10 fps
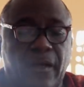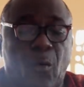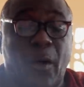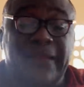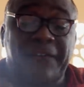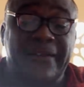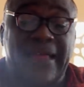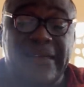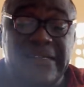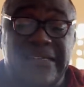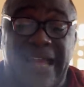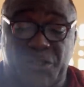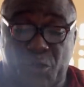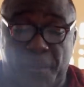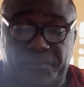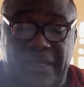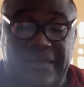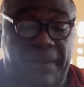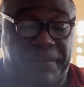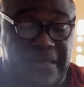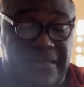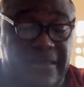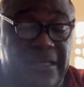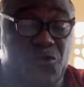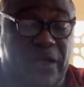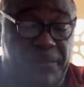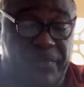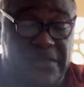Whatever the NDC has chopped in the past, they should keep